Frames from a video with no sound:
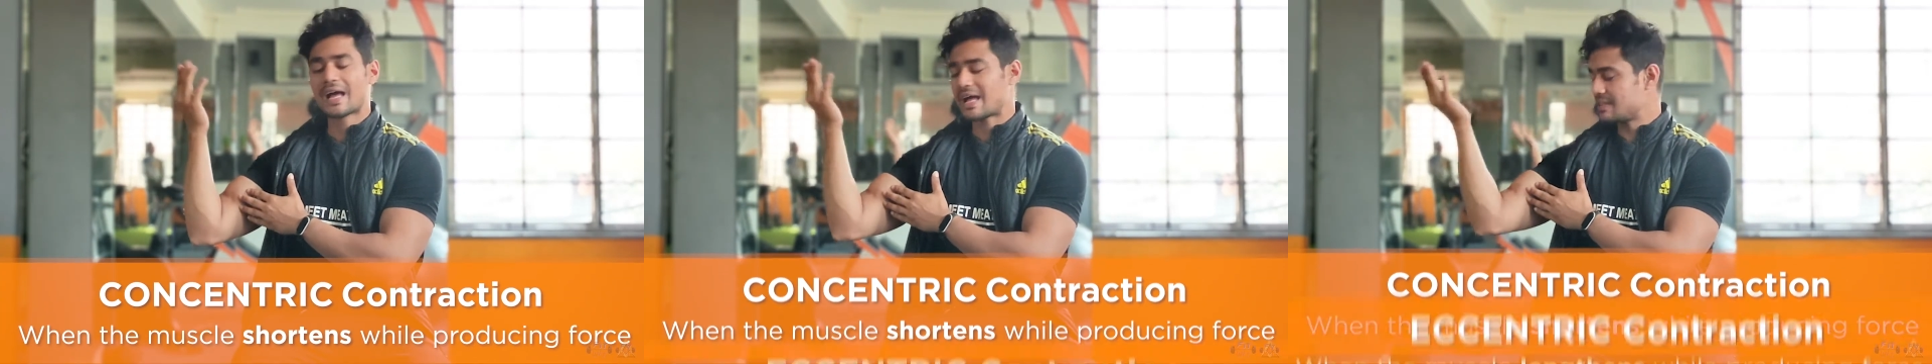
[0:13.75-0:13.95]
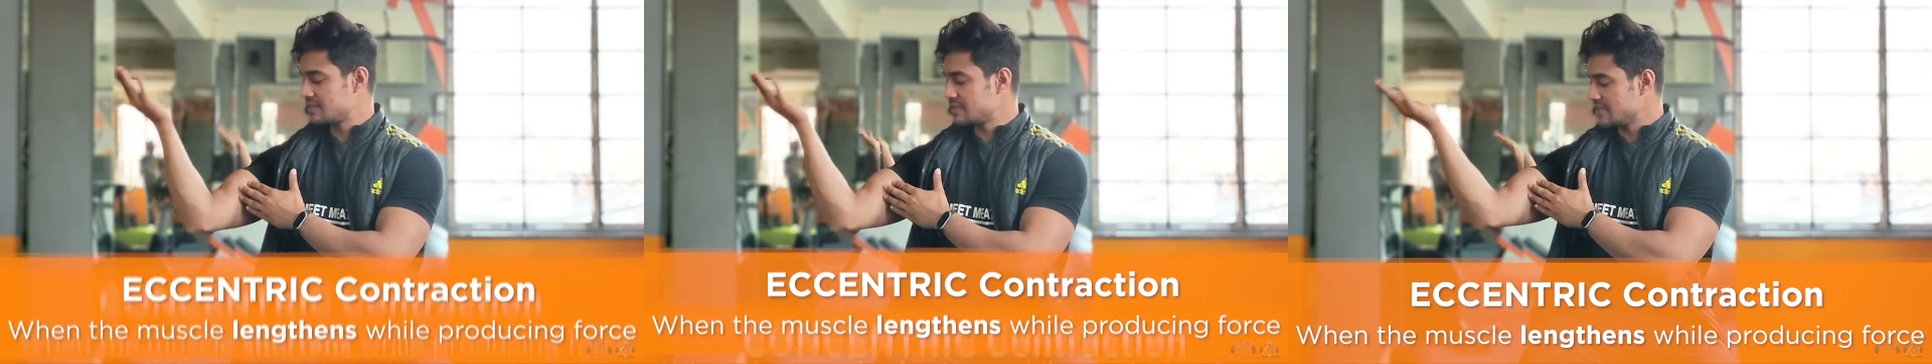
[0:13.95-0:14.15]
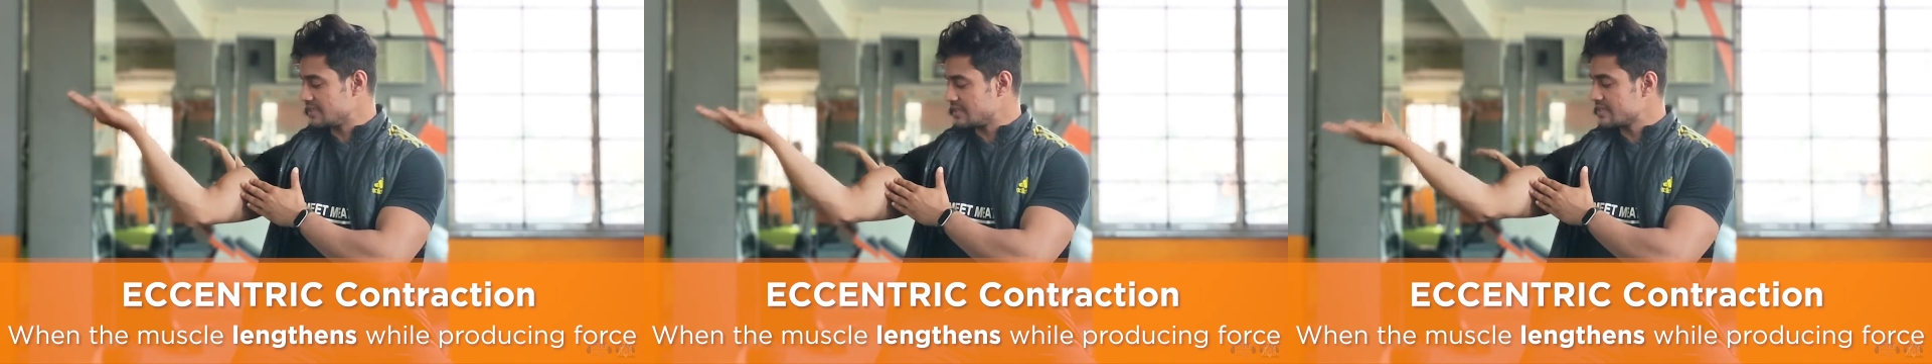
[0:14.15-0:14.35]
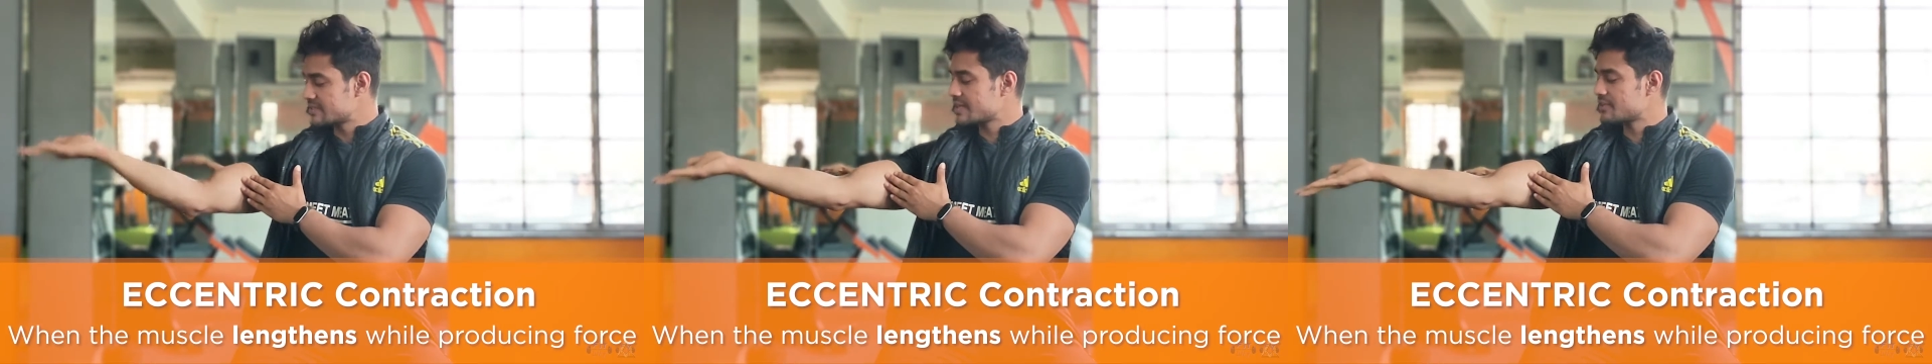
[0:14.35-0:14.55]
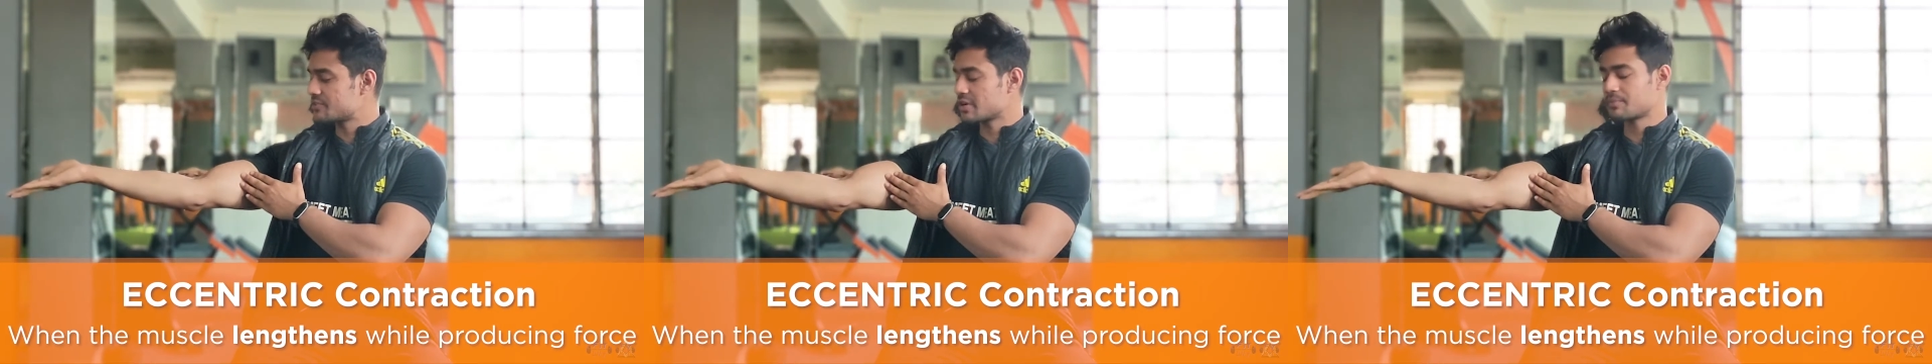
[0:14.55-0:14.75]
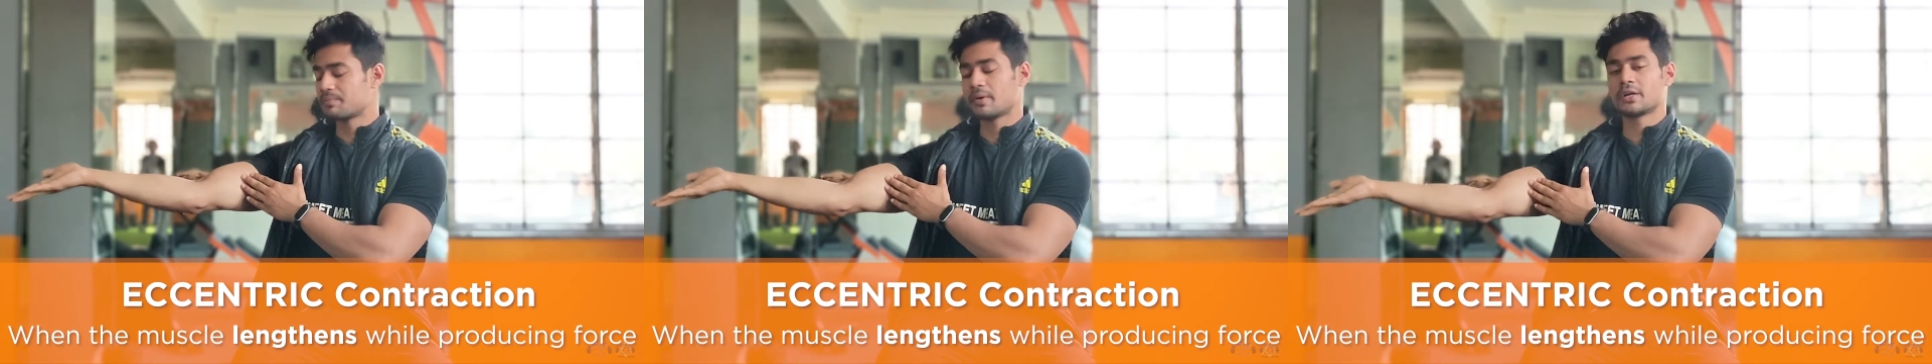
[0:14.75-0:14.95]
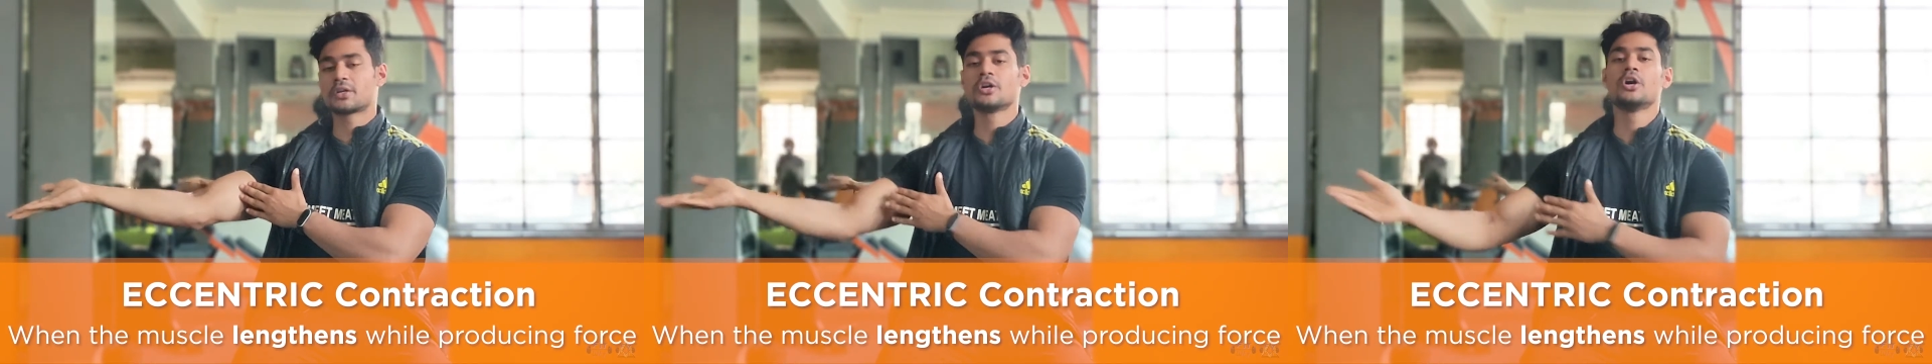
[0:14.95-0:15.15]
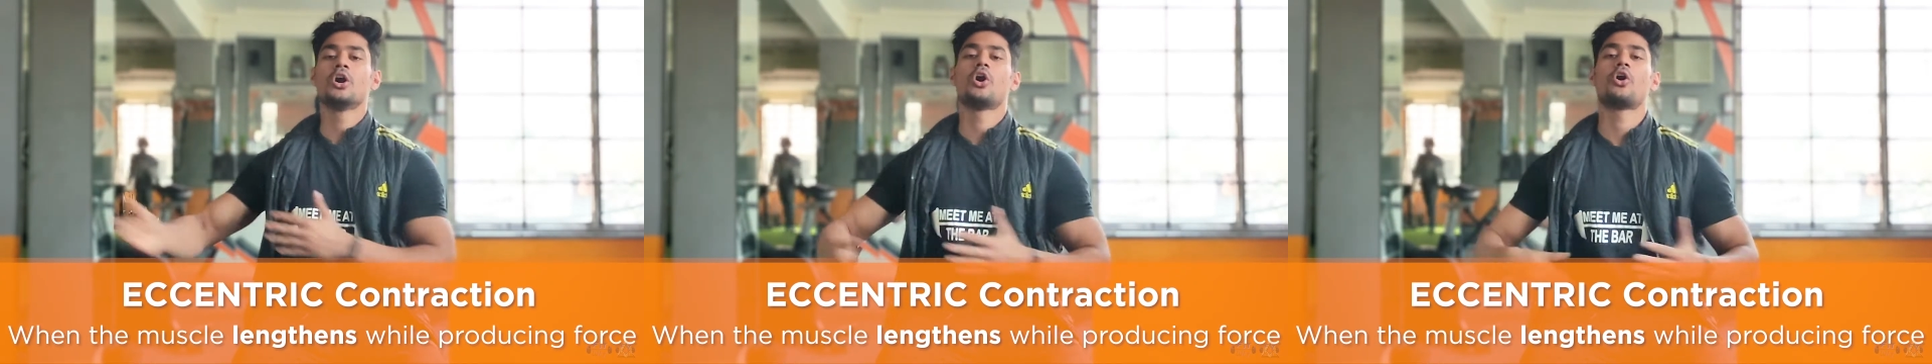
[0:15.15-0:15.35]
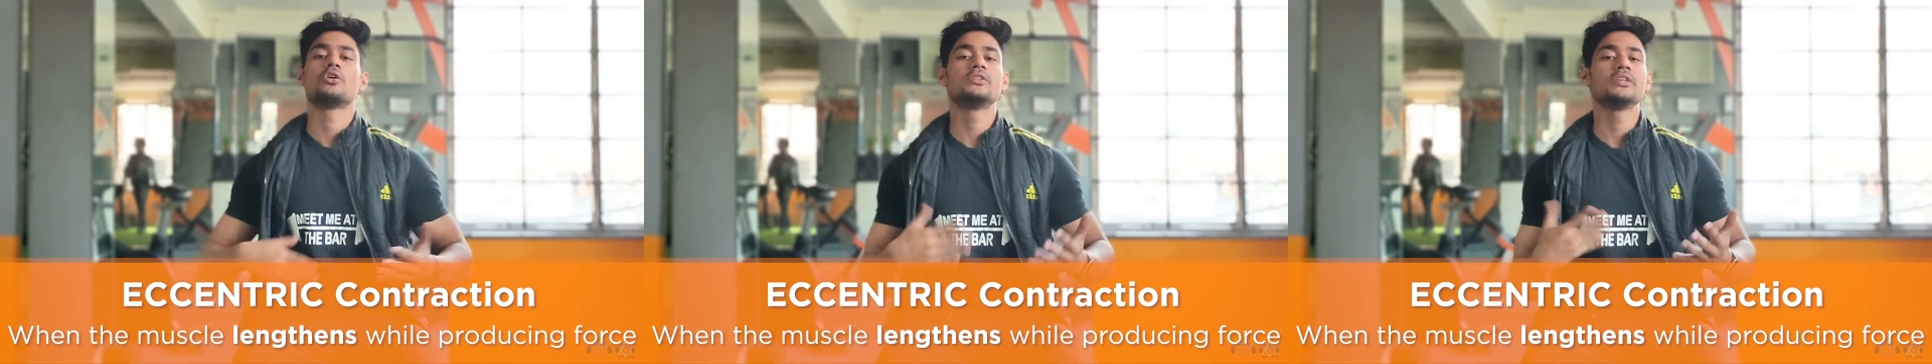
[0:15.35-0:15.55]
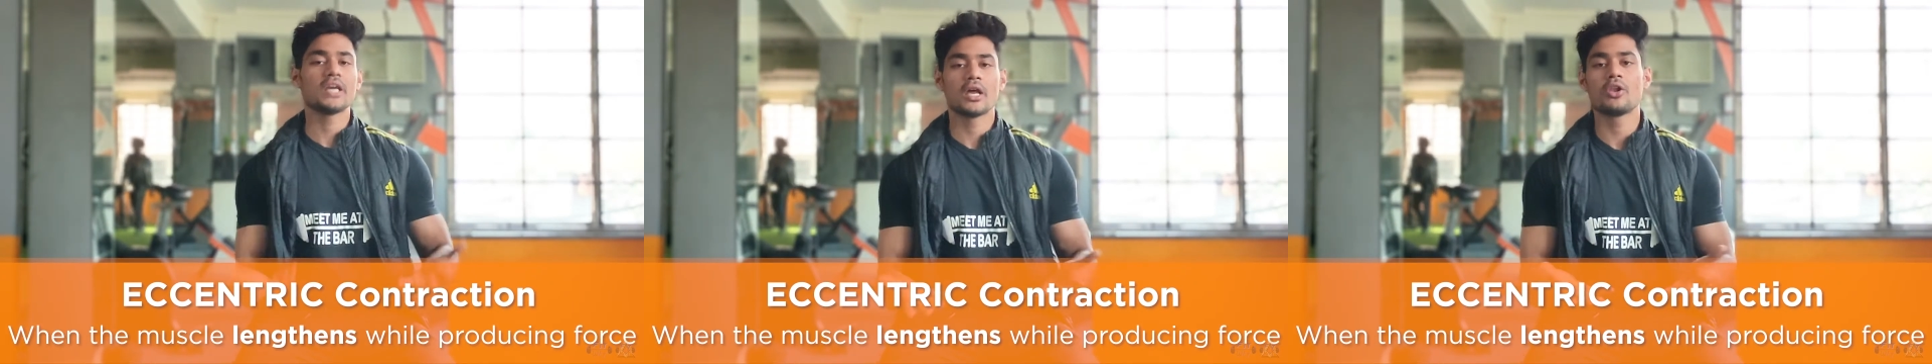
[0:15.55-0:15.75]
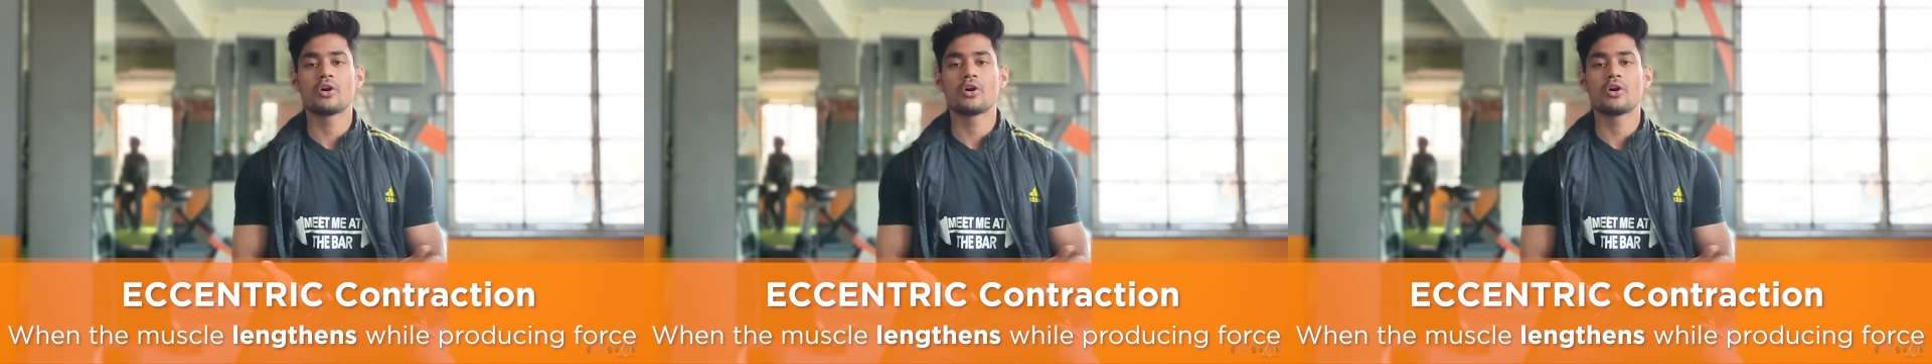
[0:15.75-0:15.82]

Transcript: and the eccentric part or the